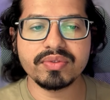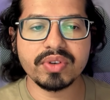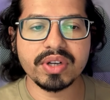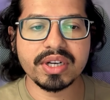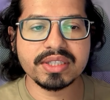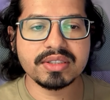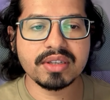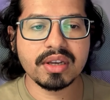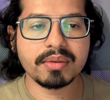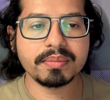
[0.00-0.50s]
For
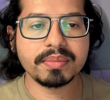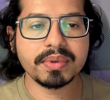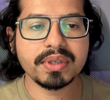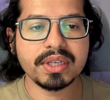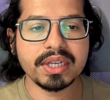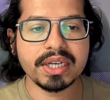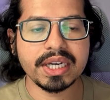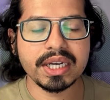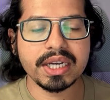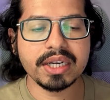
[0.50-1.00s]

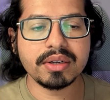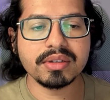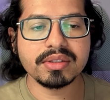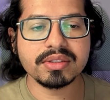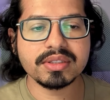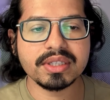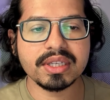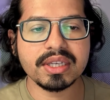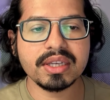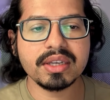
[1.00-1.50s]
example, it will
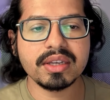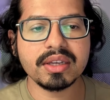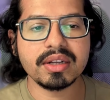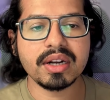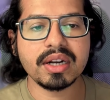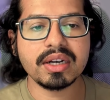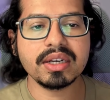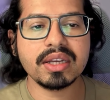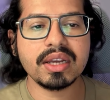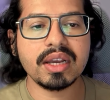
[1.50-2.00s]
say
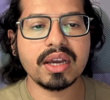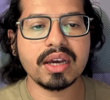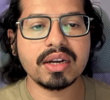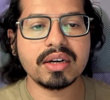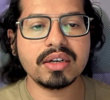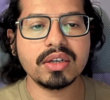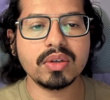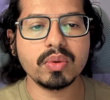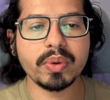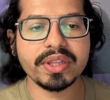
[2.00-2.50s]
run
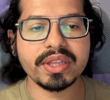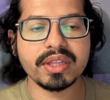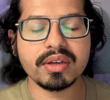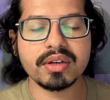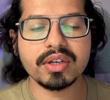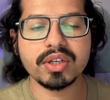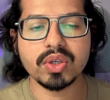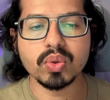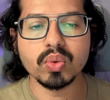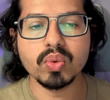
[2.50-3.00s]
current
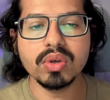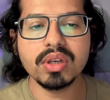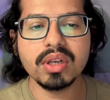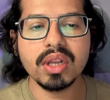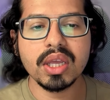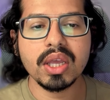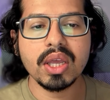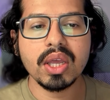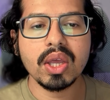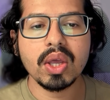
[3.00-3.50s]
weather tool
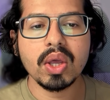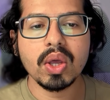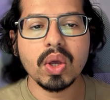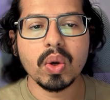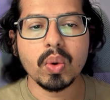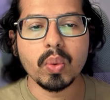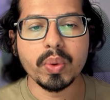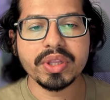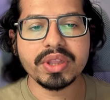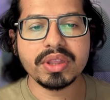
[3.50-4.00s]

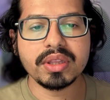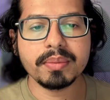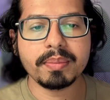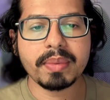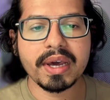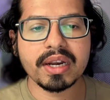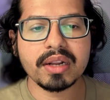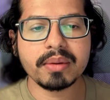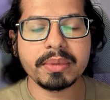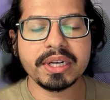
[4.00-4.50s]
with the
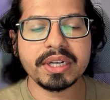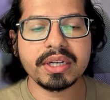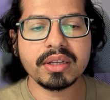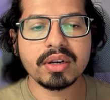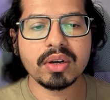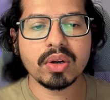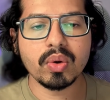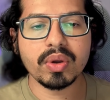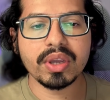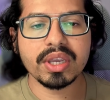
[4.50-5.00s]

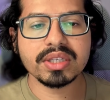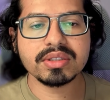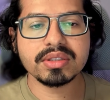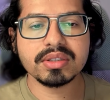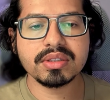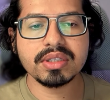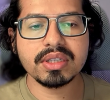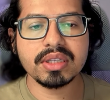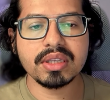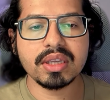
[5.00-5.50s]
parameter
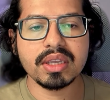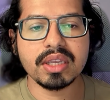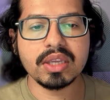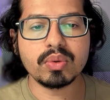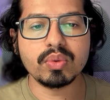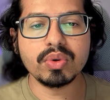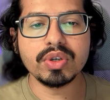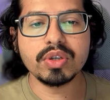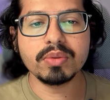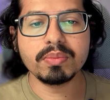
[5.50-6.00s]
location
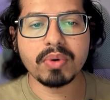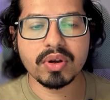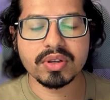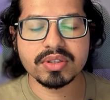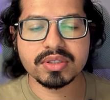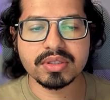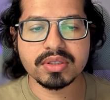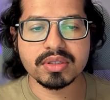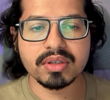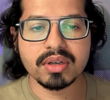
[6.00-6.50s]
equal to
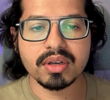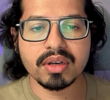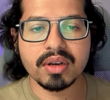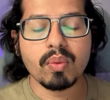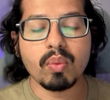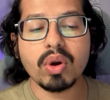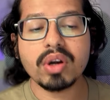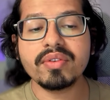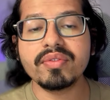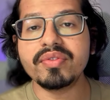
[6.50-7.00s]
Boston.
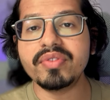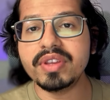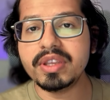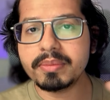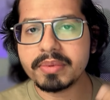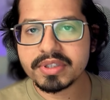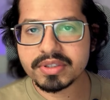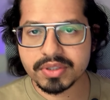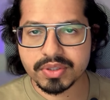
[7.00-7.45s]
What we